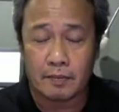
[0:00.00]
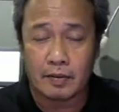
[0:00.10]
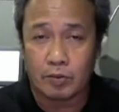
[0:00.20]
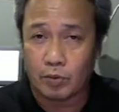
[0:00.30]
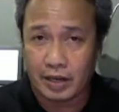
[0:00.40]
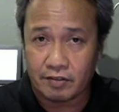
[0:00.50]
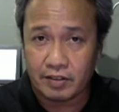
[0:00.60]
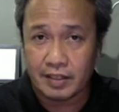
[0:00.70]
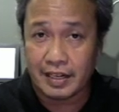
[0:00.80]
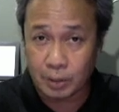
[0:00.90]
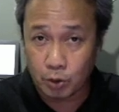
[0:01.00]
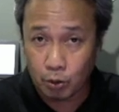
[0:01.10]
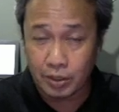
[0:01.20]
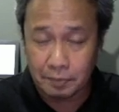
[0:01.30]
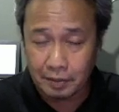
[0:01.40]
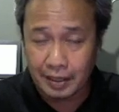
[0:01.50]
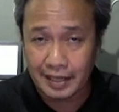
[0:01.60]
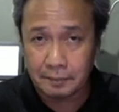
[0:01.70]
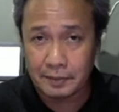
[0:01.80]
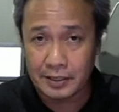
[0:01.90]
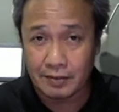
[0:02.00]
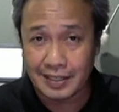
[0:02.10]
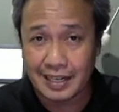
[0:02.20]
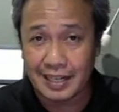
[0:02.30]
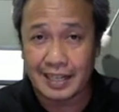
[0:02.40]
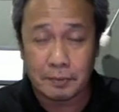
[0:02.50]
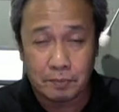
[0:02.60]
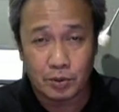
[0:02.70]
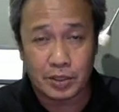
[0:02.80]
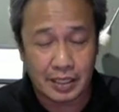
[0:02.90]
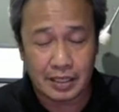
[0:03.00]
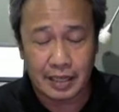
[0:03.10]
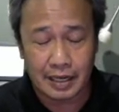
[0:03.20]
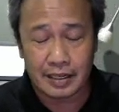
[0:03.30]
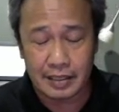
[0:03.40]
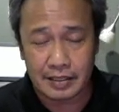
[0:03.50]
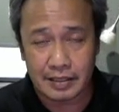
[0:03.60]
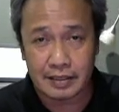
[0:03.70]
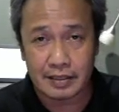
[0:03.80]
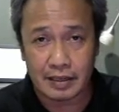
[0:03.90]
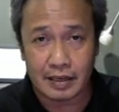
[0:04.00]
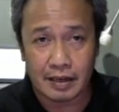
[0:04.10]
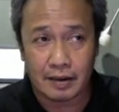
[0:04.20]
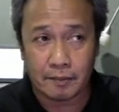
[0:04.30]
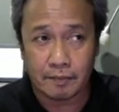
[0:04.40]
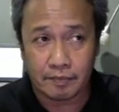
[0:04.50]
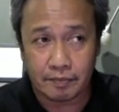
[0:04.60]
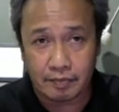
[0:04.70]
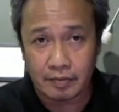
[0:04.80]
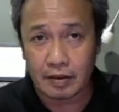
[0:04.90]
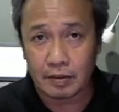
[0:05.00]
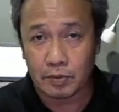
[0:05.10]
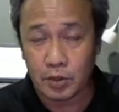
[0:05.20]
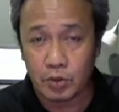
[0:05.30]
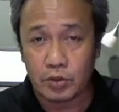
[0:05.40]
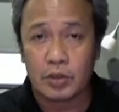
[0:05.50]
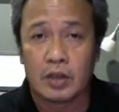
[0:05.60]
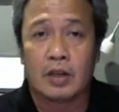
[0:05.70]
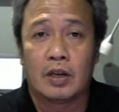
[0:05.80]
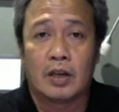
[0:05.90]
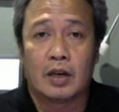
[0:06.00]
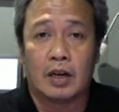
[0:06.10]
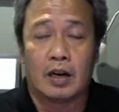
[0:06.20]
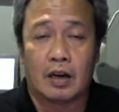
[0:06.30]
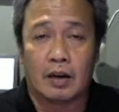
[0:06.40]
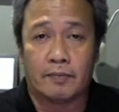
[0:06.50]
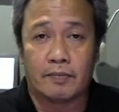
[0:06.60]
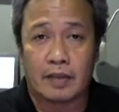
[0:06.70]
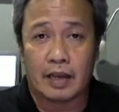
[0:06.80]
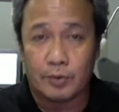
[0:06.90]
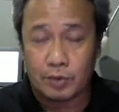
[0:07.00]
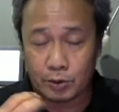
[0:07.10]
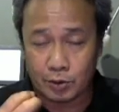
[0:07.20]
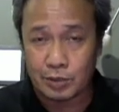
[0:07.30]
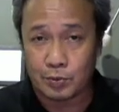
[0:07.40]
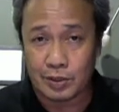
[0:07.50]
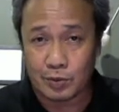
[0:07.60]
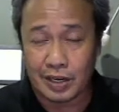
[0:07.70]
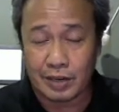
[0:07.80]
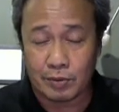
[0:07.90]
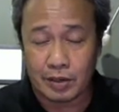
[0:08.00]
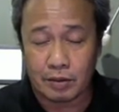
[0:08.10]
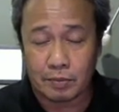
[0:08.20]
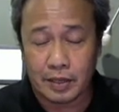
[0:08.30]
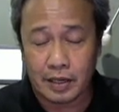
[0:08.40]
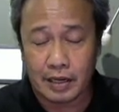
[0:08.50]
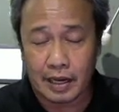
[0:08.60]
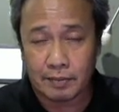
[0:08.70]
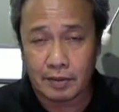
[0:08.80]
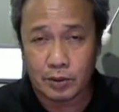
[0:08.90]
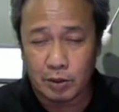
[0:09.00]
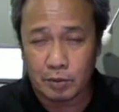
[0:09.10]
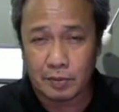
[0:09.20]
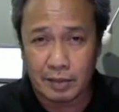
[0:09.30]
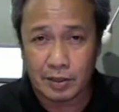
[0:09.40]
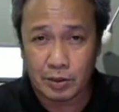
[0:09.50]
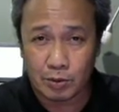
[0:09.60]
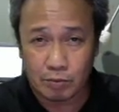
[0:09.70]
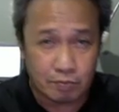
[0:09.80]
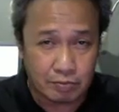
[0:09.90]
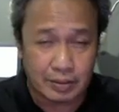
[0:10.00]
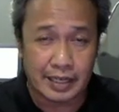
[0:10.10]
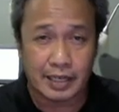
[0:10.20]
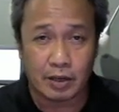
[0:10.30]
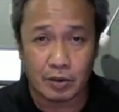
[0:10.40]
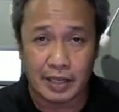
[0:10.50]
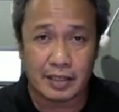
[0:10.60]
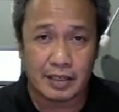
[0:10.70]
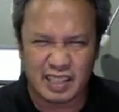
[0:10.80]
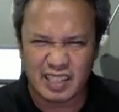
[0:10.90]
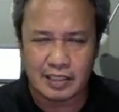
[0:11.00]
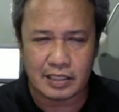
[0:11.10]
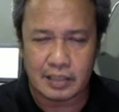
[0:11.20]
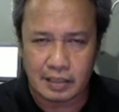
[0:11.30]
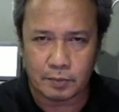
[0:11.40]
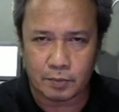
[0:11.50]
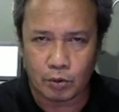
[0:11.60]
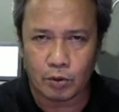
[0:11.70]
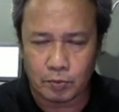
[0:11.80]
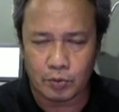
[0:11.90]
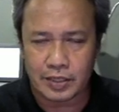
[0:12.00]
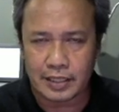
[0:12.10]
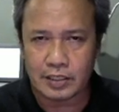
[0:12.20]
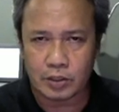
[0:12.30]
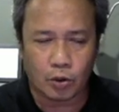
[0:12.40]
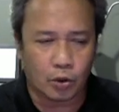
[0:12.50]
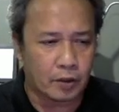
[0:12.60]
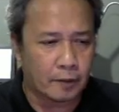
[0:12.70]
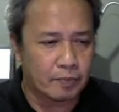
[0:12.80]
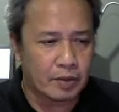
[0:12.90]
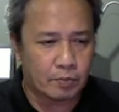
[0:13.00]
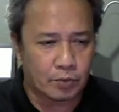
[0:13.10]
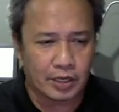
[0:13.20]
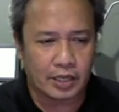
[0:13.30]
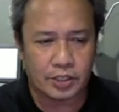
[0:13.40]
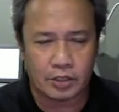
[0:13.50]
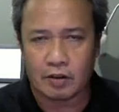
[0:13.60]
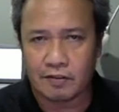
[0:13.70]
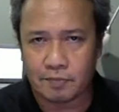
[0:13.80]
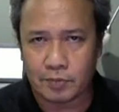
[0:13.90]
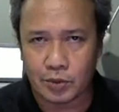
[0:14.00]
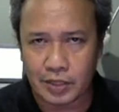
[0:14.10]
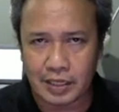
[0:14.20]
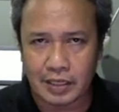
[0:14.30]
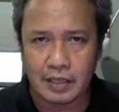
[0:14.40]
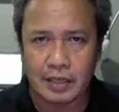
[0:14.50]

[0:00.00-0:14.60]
whatever that is coded by that piece of DNA, the protein that is produced, and which will be able to take it out later. And this is the whole process is called production of protein